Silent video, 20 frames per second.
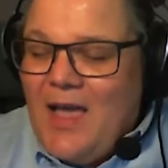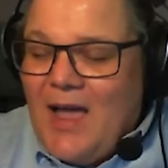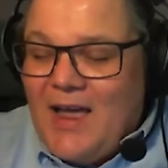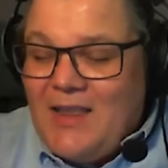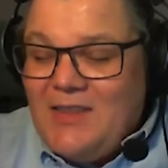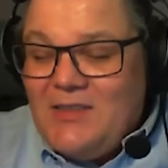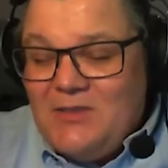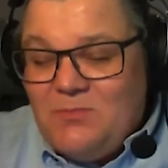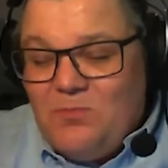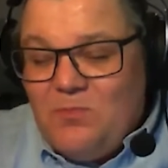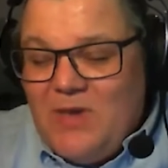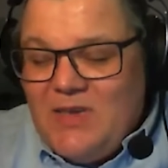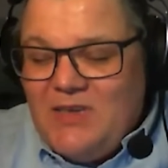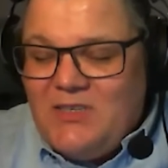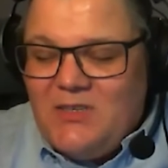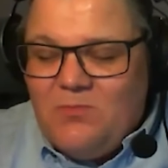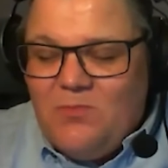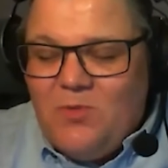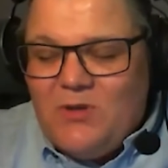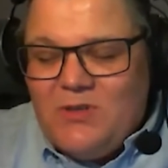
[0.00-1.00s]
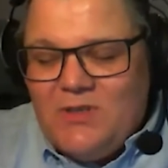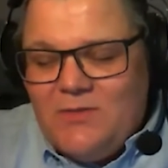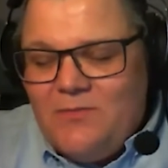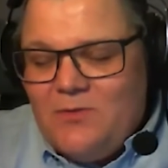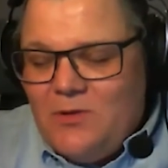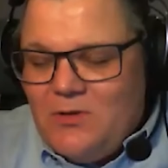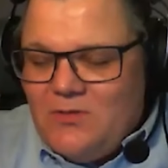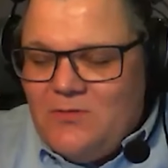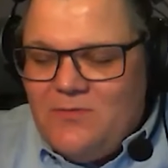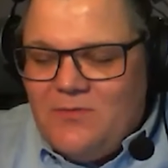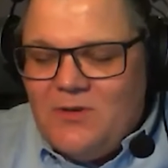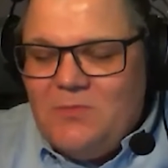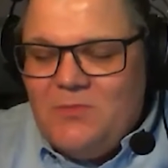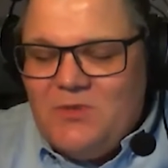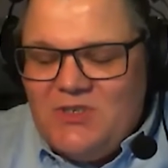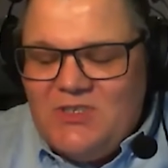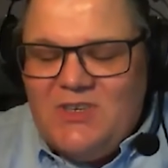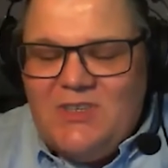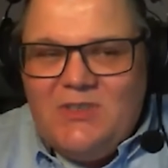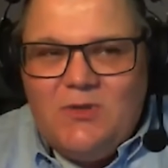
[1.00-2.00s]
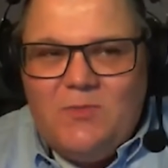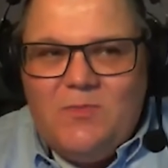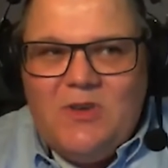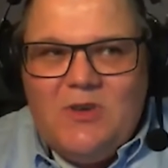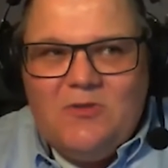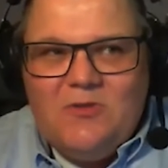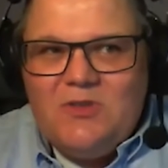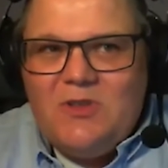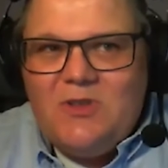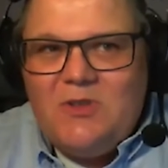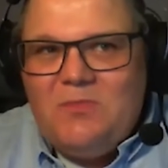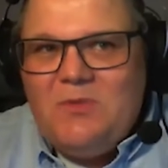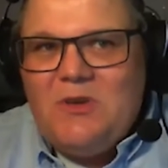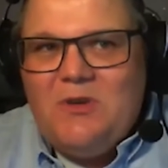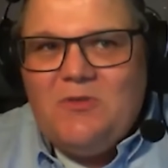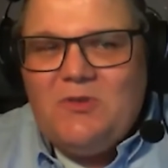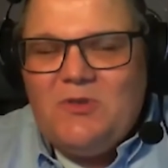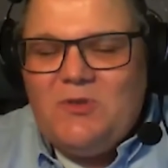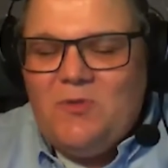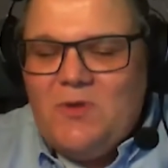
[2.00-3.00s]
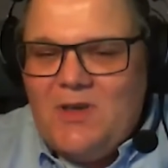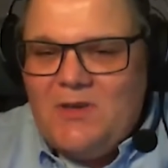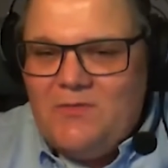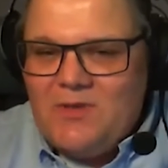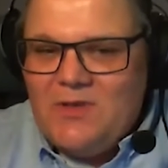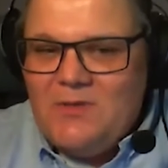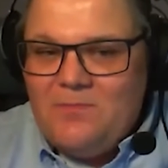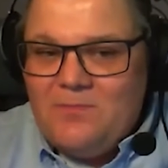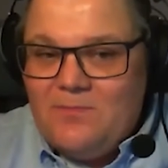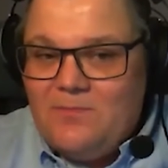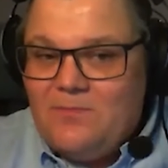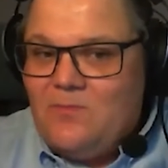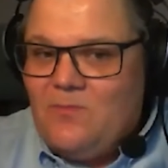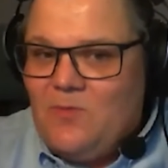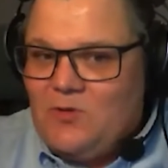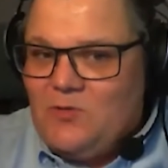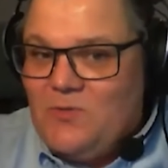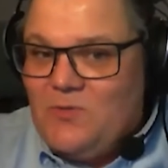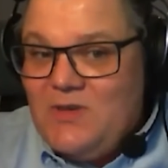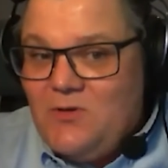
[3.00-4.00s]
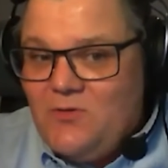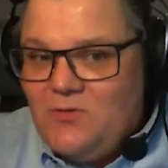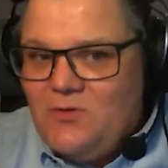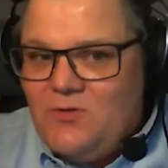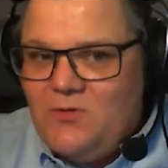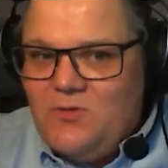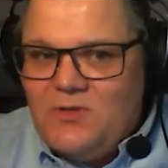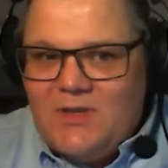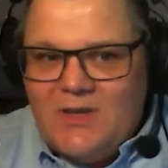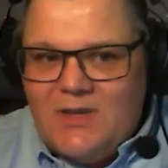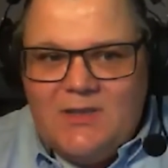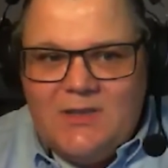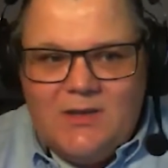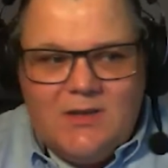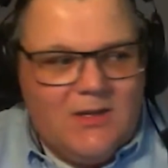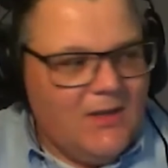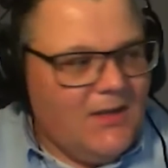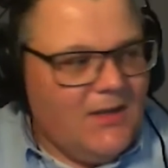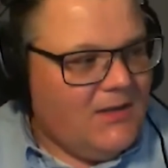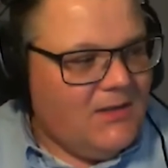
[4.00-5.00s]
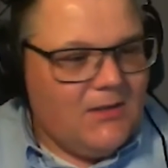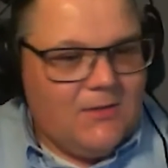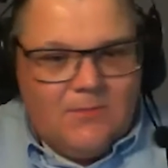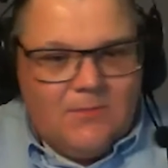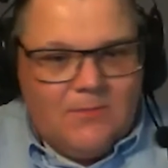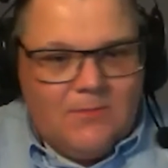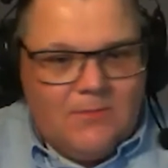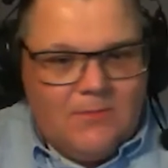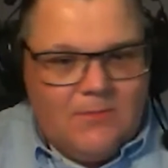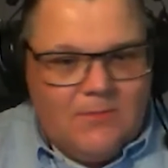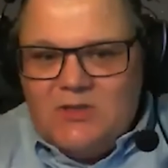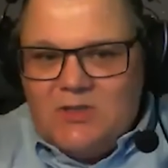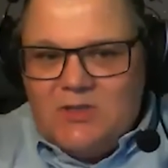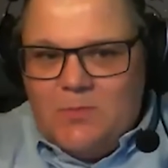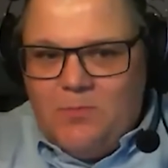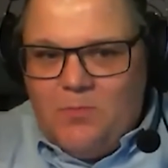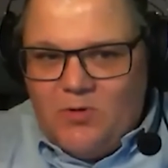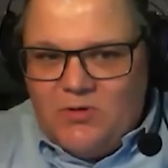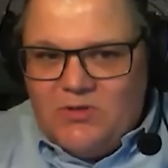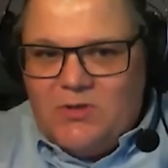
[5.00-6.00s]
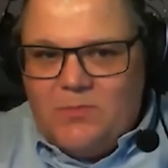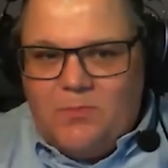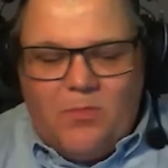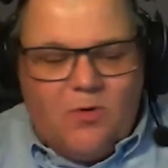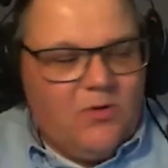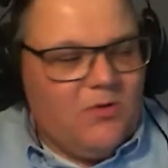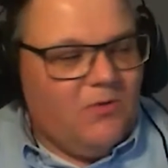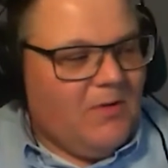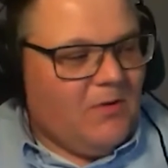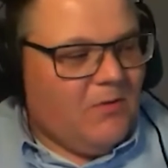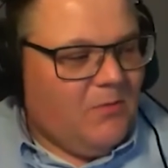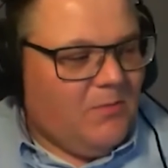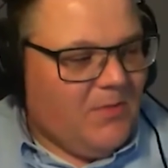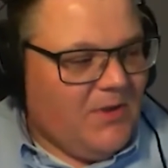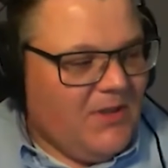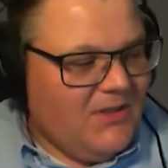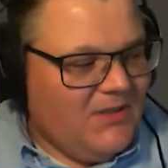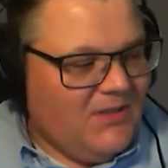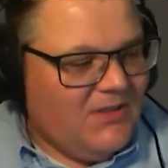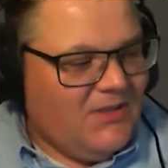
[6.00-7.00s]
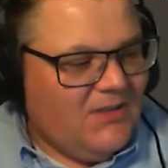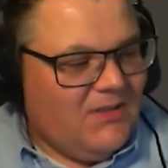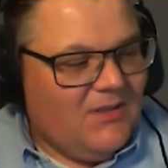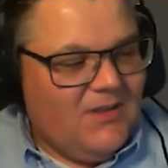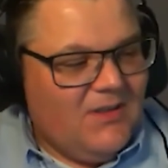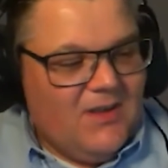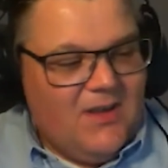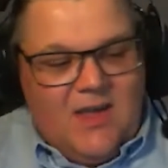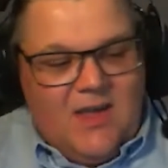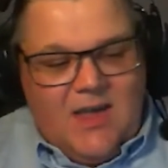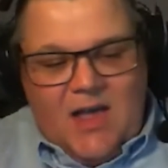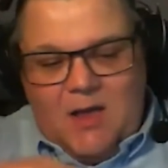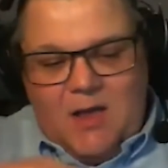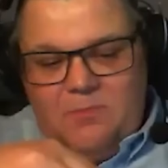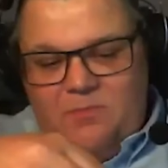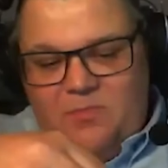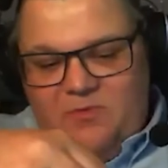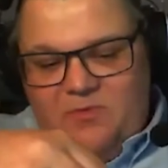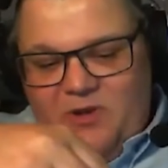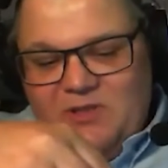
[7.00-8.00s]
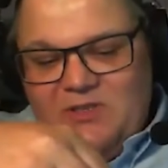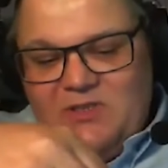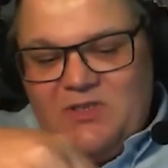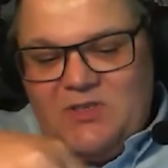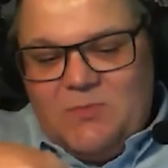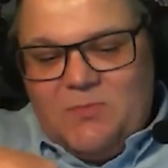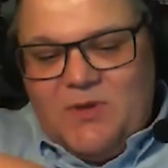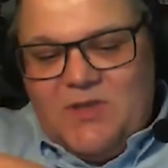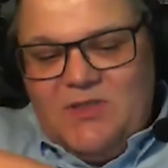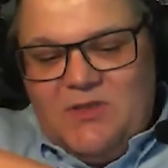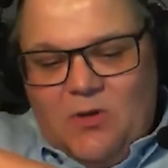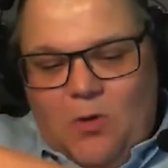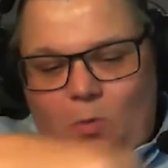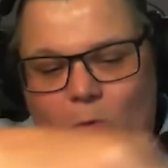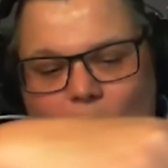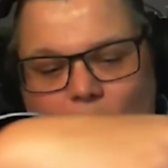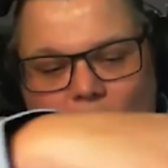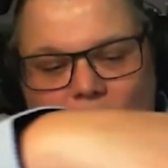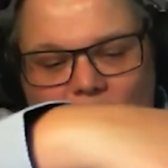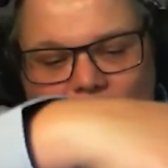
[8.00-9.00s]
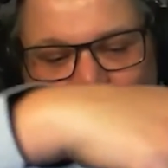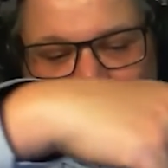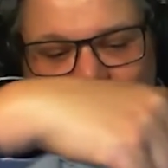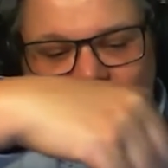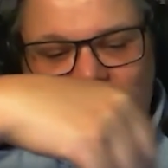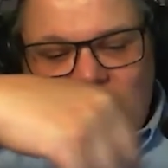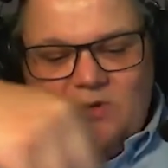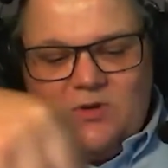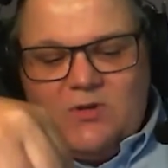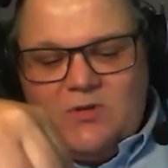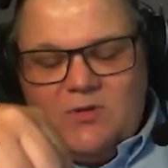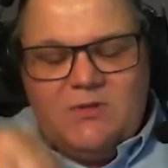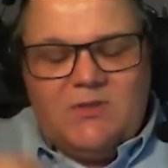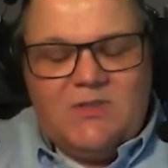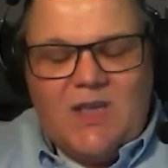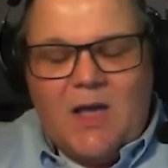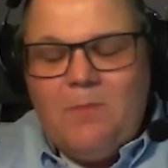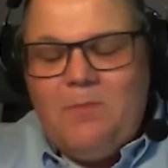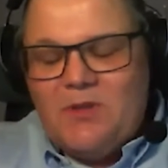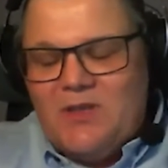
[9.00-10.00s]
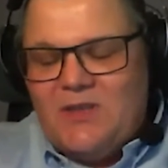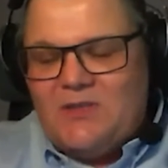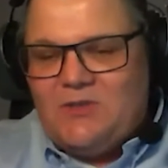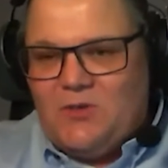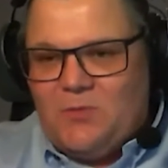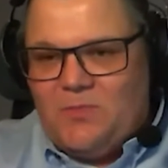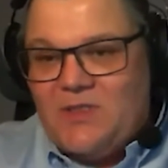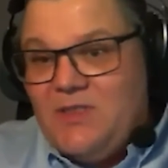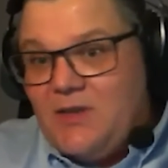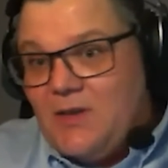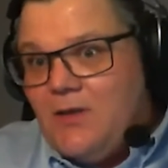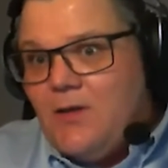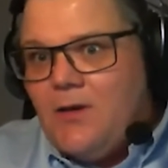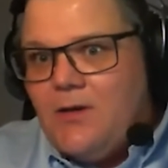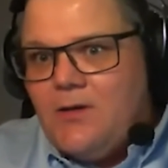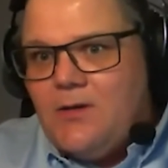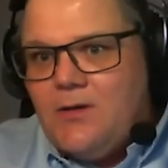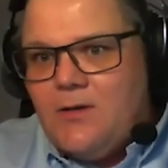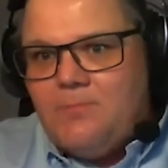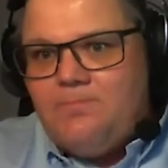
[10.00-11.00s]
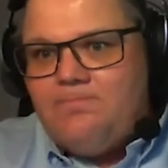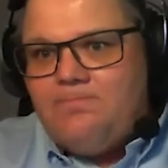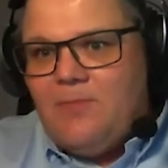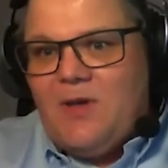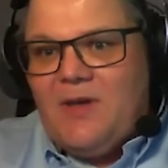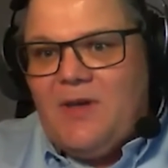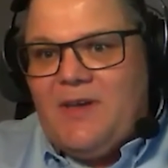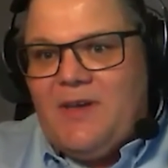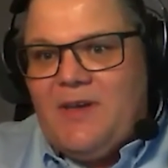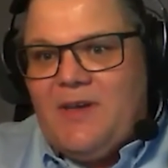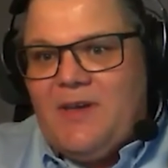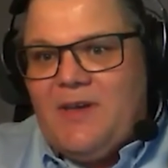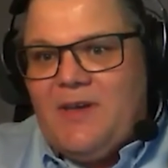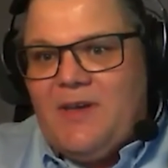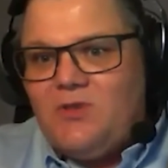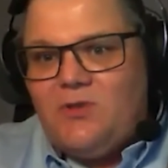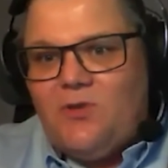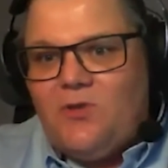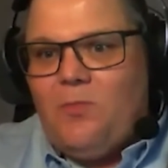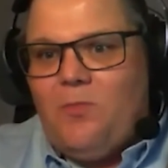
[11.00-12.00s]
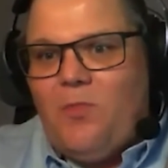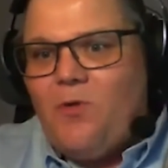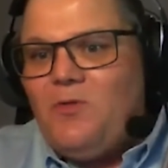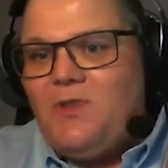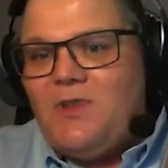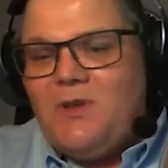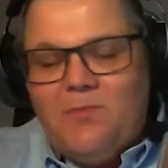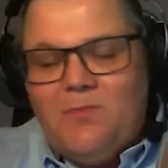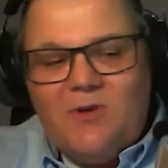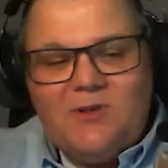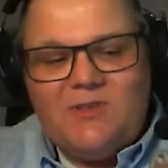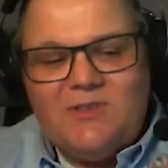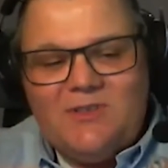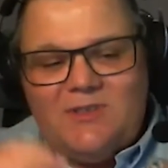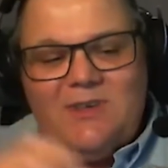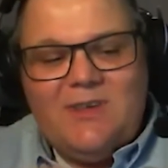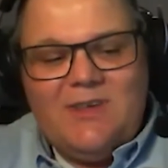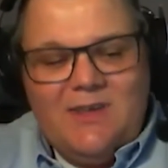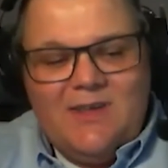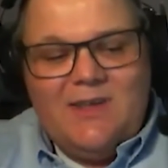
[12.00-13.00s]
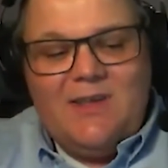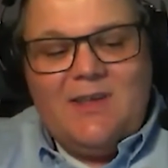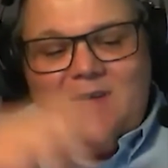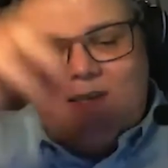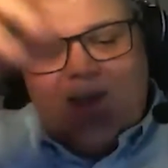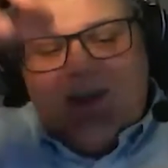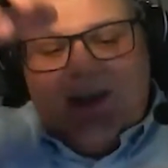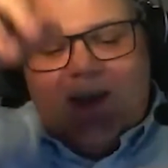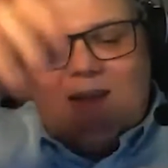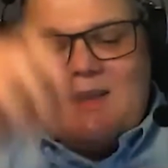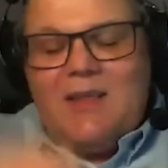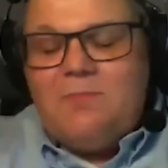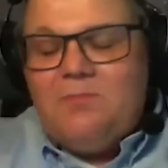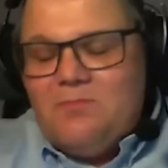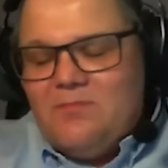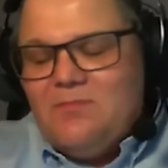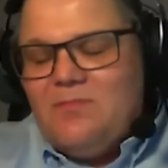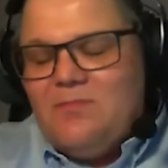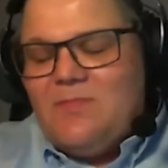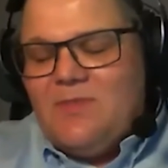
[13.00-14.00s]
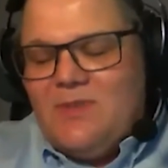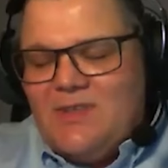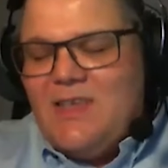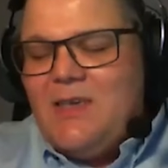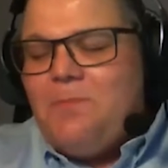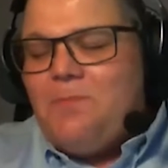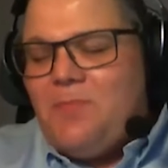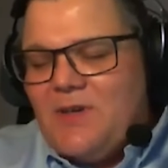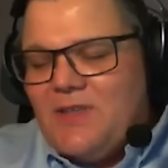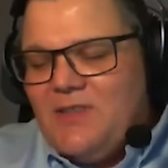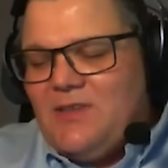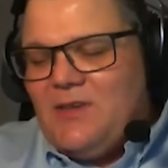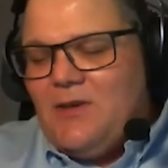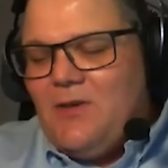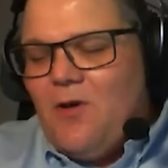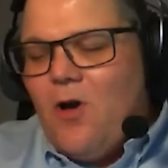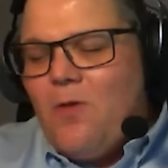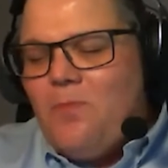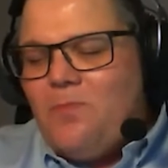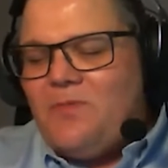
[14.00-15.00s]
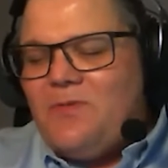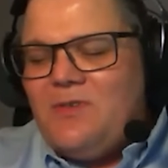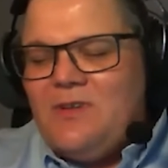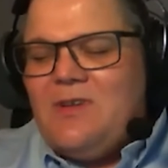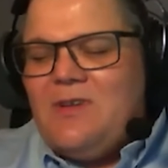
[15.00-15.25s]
And it makes it more difficult for the machines to be constructed because so heavy. What we could do technically is just deposit the powder where we print, and for instance, print a wall around your sample that you're printing, like a hit box or a bounding box, and then keep printing up.